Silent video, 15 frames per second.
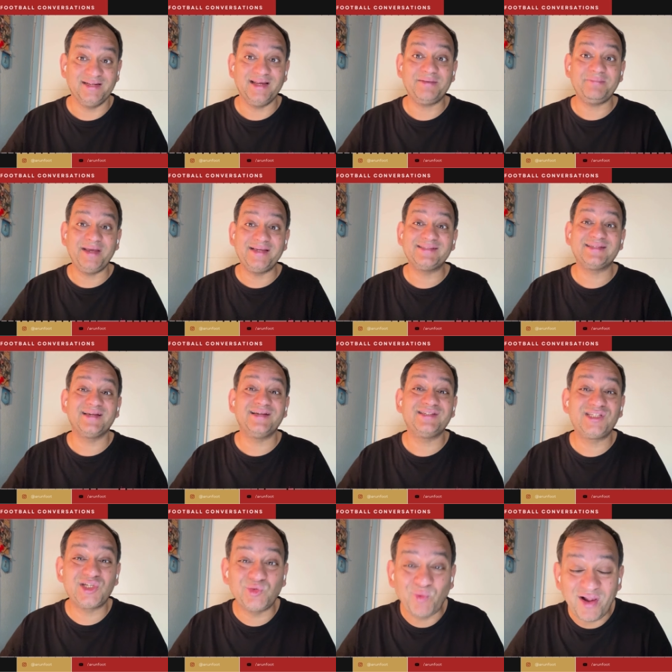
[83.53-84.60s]
That makes
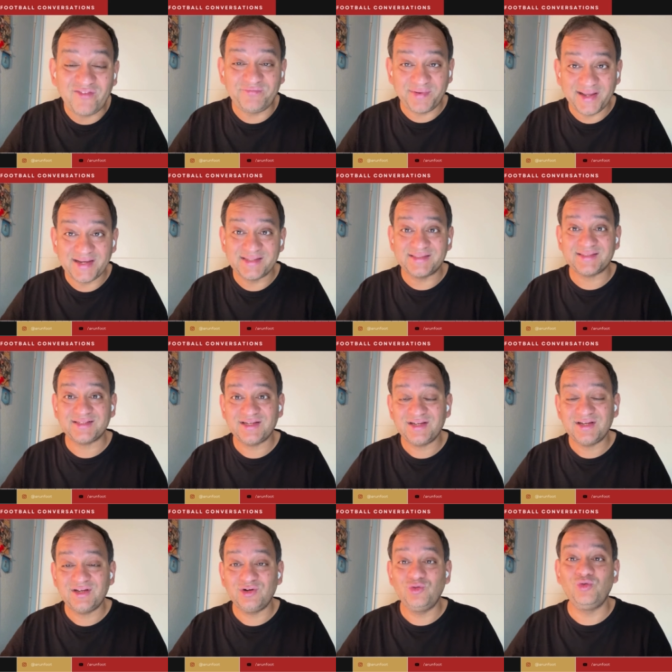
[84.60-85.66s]
12 players
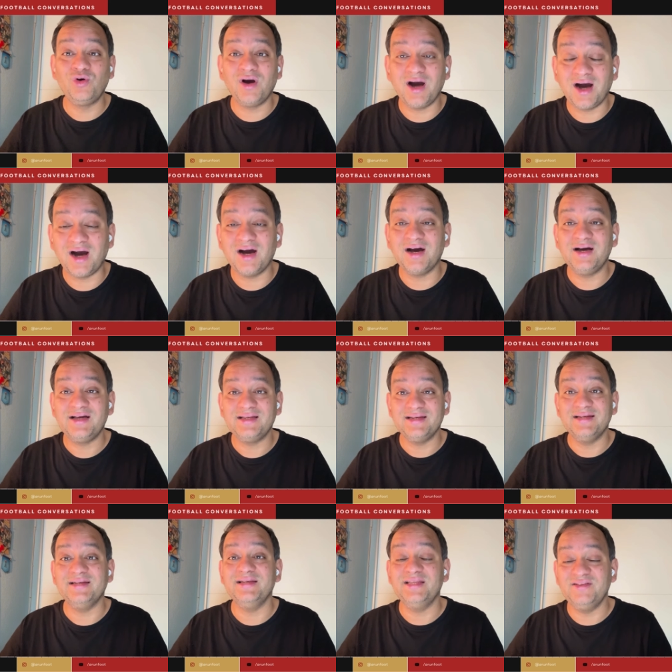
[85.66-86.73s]
who are
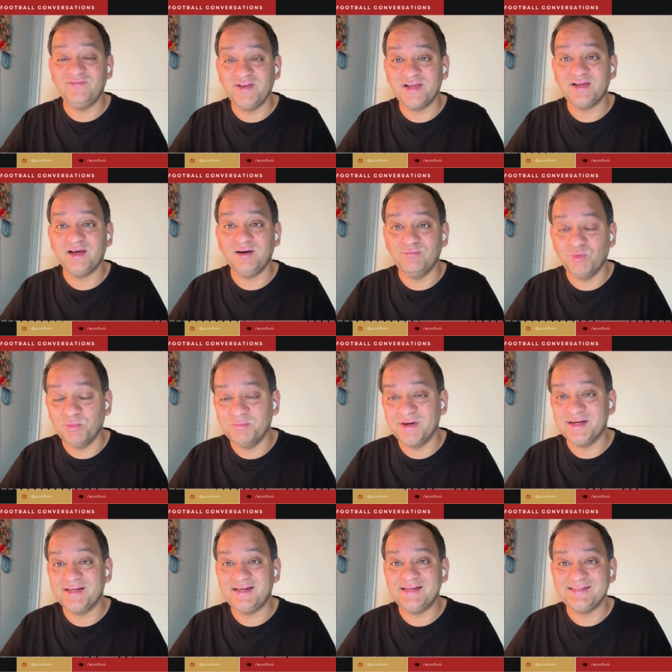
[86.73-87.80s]
leaving
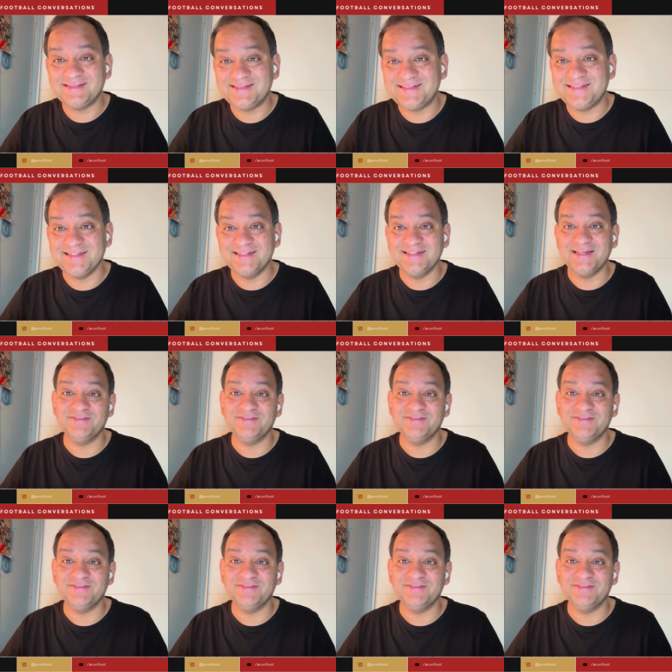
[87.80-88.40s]
Mumbai City